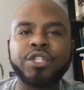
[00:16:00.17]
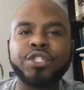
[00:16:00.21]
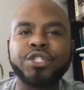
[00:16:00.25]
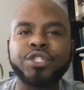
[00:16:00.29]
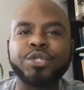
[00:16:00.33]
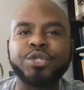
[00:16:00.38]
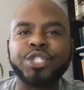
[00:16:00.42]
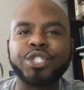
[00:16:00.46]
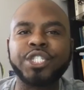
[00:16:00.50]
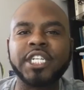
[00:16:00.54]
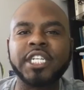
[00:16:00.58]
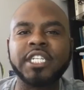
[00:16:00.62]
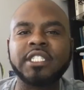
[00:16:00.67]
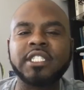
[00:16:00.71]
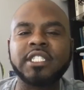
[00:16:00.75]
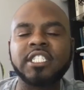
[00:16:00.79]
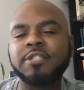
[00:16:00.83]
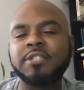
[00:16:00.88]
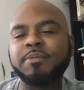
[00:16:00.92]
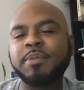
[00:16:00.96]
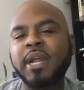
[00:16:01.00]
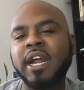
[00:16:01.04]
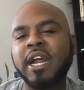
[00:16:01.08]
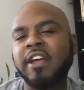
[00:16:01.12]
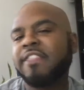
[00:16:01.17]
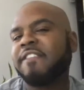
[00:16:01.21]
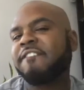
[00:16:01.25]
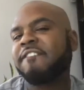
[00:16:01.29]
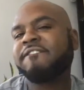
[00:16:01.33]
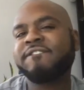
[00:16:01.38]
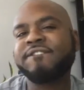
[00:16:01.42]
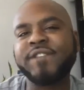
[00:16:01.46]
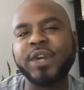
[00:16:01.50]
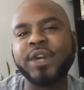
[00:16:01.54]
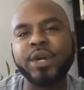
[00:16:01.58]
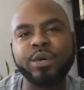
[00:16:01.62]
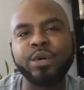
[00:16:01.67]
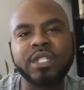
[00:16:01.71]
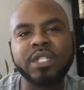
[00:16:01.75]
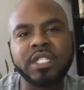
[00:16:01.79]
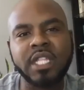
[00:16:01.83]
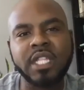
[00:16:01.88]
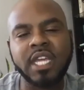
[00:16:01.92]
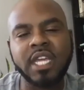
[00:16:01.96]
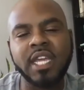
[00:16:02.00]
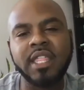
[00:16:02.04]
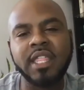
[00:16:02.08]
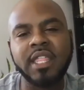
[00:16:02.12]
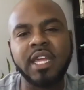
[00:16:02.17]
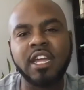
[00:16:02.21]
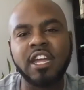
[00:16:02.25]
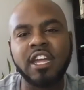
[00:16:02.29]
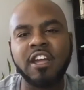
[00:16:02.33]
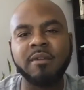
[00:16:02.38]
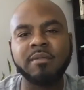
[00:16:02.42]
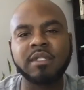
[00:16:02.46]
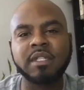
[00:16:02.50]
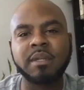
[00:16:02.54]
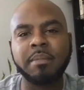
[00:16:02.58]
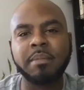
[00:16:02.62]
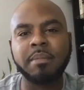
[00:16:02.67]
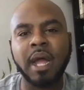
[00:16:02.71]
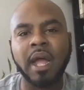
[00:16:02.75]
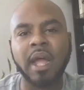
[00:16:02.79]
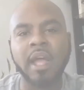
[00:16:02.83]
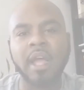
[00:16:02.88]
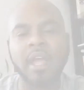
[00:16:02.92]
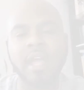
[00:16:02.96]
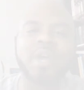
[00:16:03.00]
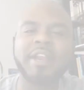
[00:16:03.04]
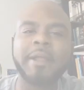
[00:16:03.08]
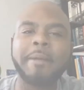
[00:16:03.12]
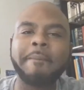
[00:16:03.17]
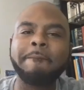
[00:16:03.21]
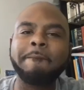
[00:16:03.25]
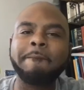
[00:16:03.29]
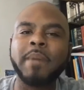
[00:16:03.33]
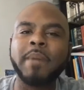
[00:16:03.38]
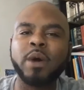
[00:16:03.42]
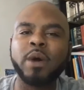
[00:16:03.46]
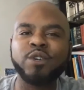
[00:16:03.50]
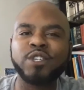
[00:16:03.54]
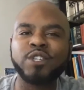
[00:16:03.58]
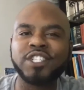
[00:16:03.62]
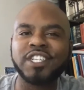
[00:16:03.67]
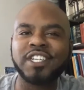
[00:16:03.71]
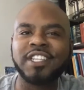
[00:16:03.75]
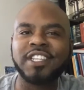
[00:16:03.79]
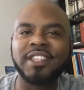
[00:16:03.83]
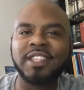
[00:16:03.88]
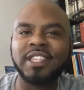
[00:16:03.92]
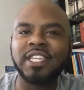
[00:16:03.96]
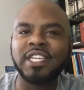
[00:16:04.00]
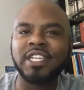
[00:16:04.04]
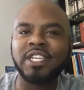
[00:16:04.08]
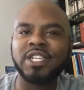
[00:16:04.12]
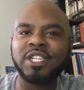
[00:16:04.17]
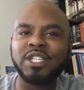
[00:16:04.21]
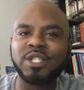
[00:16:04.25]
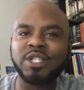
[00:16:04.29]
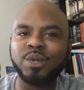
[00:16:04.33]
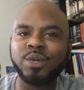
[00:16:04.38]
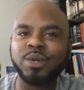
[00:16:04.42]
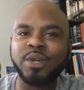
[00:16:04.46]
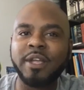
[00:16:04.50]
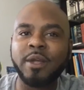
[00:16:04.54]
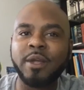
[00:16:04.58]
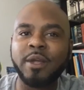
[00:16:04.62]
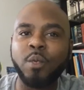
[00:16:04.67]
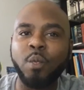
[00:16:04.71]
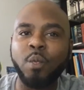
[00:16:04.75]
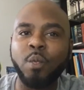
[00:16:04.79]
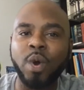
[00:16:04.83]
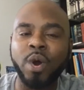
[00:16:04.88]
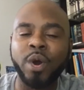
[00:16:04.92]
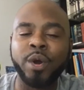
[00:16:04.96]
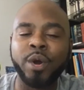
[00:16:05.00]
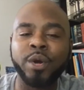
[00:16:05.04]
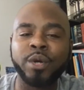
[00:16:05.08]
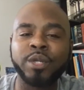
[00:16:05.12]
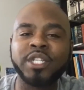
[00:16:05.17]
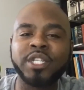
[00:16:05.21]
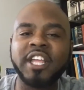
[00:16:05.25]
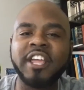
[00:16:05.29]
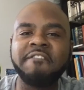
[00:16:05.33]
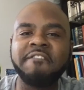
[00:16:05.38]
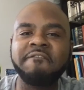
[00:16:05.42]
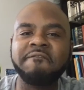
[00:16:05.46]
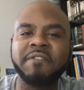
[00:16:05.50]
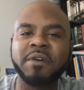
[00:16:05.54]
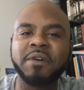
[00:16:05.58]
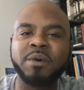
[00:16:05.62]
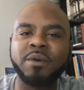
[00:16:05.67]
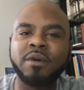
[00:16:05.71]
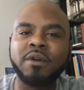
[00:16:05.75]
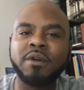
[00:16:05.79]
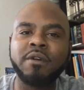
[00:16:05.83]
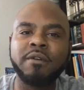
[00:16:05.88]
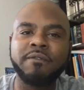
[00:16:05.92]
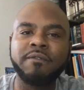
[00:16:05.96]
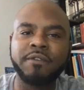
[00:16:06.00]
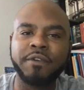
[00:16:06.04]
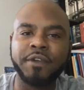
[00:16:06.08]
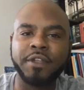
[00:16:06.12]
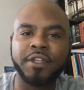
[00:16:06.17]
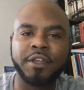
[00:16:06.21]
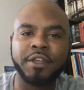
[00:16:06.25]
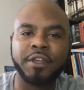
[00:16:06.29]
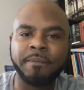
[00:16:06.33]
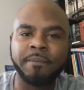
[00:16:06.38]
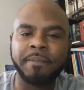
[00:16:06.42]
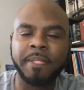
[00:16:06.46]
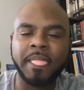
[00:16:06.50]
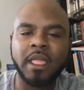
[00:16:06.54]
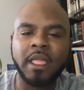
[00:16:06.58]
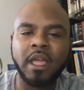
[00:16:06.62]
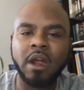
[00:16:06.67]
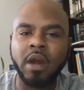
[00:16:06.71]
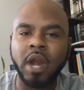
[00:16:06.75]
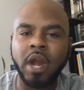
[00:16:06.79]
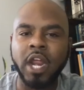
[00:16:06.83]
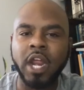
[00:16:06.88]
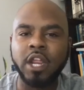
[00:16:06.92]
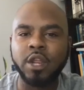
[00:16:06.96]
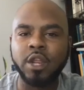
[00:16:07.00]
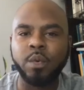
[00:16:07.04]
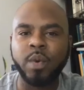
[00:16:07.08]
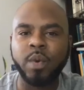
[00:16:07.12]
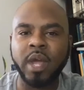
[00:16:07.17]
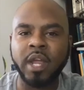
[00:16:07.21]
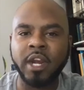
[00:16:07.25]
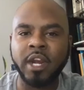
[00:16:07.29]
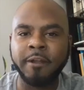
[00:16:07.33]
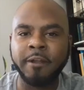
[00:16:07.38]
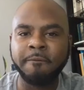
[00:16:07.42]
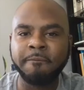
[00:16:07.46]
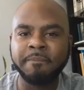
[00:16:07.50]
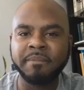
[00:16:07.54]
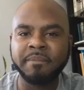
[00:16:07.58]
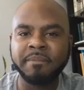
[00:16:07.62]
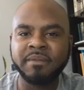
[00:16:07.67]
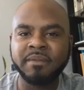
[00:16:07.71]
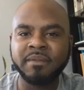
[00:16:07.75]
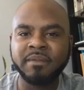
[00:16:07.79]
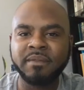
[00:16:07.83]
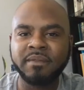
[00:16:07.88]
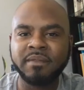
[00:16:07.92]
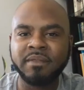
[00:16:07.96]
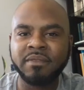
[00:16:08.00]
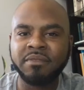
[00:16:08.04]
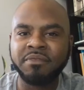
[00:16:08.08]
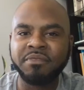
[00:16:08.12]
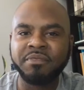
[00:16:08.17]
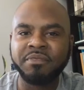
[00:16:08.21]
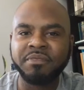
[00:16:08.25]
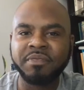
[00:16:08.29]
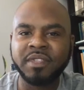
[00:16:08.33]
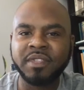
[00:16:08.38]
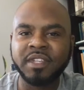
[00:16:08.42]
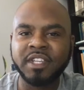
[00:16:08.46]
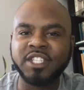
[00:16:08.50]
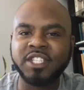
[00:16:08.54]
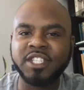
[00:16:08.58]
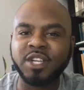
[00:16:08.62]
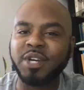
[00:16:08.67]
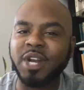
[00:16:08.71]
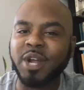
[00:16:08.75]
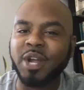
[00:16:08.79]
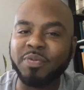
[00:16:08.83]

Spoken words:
you just to spit out the first thing that comes to mind, what emotion these words invoke for you. All right. You ready? So don't